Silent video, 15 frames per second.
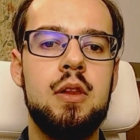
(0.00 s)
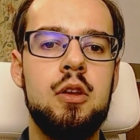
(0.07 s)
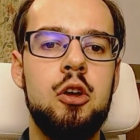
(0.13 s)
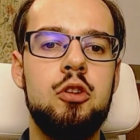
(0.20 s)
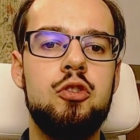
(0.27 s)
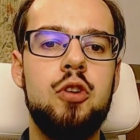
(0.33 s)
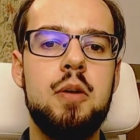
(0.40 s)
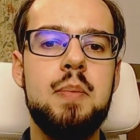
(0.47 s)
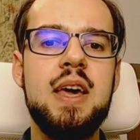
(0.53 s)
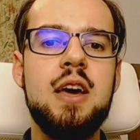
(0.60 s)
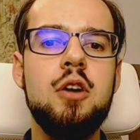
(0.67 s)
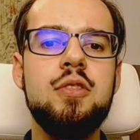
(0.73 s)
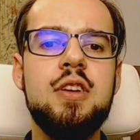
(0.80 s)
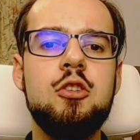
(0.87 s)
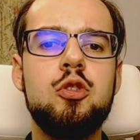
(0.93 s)
During
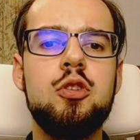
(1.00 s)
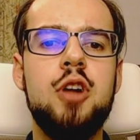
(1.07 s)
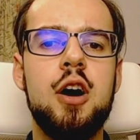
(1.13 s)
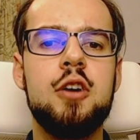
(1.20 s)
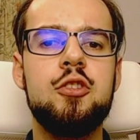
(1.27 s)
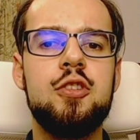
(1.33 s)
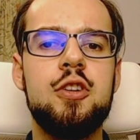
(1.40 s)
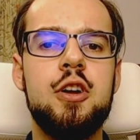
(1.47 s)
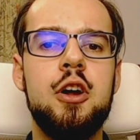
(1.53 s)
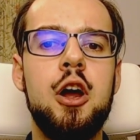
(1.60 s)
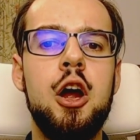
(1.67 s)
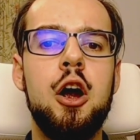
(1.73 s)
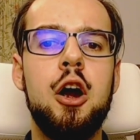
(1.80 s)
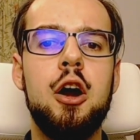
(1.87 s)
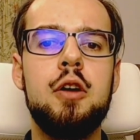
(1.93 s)
Miko's introduction,
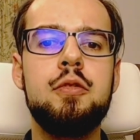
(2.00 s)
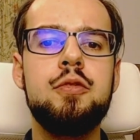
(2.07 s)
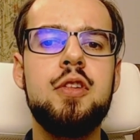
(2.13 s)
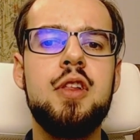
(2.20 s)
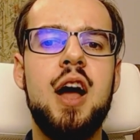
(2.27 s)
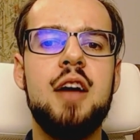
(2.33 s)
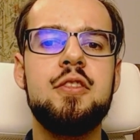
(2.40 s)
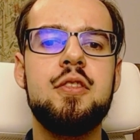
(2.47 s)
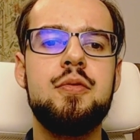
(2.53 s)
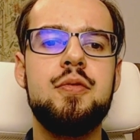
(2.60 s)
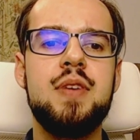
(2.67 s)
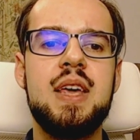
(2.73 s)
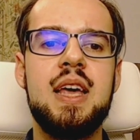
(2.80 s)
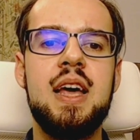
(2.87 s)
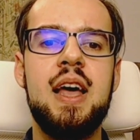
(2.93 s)
her
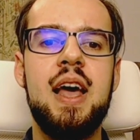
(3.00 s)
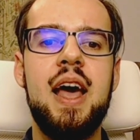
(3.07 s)
philosophy